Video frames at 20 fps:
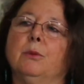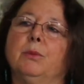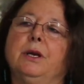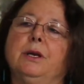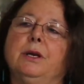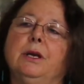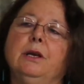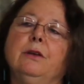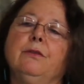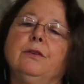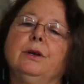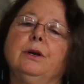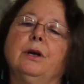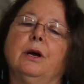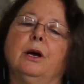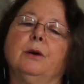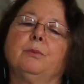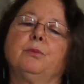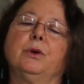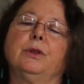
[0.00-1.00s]
But even
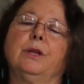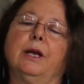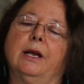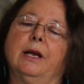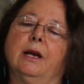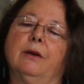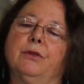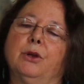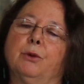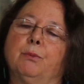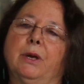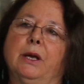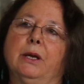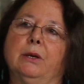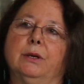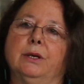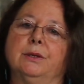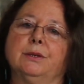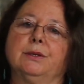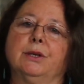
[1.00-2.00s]
up when they have their
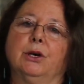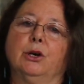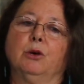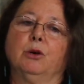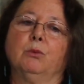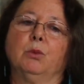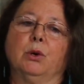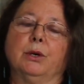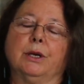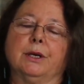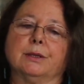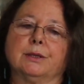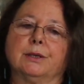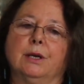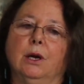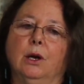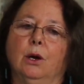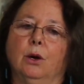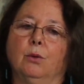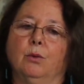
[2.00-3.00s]
peyote
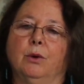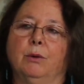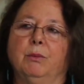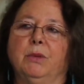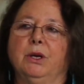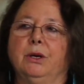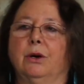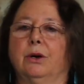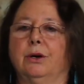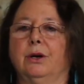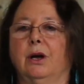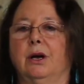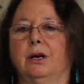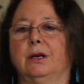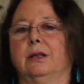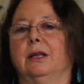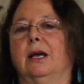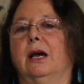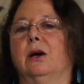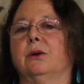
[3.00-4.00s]
ceremonies, women are
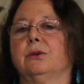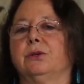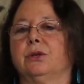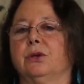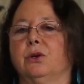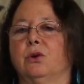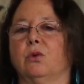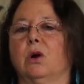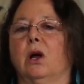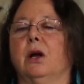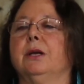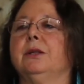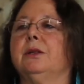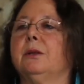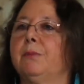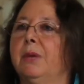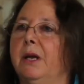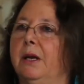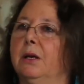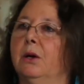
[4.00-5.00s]
not allowed to grind
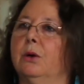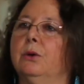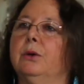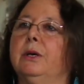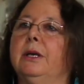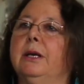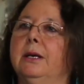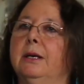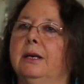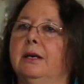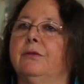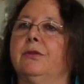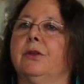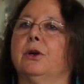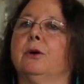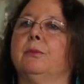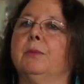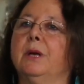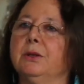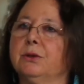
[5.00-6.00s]
the peyote if
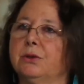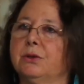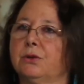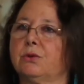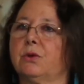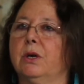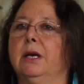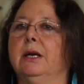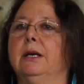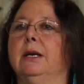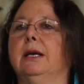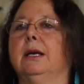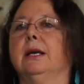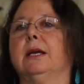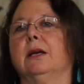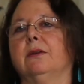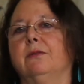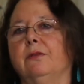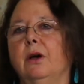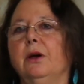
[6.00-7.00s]
they're
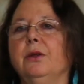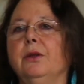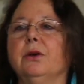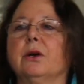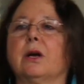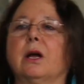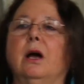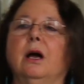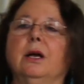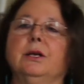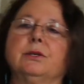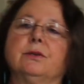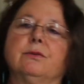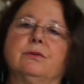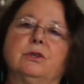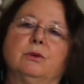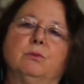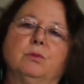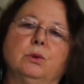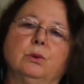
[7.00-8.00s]
menstruating, and other kinds
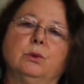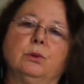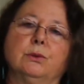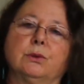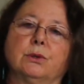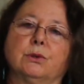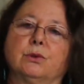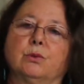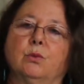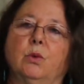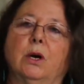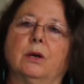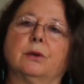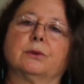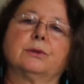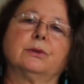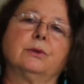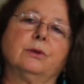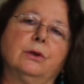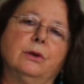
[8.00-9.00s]
of taboos as
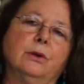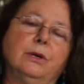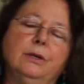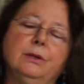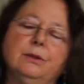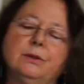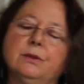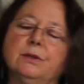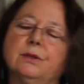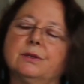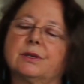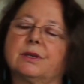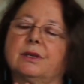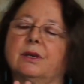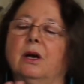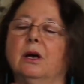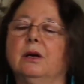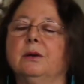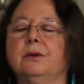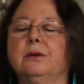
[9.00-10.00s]
well. So there is
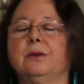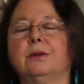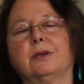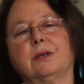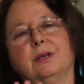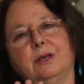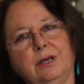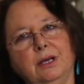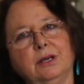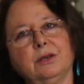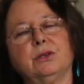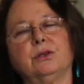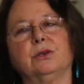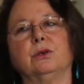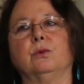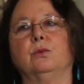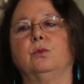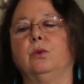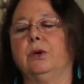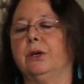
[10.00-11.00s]
this
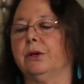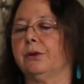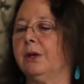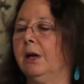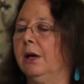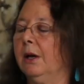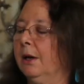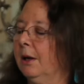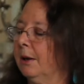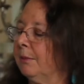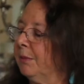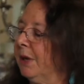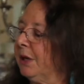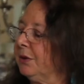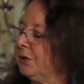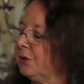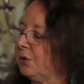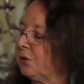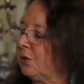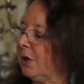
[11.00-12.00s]
connection with
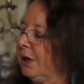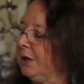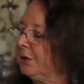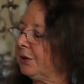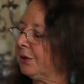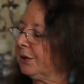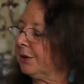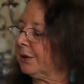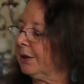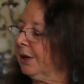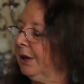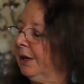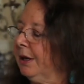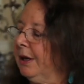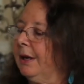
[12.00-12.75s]
menstruation.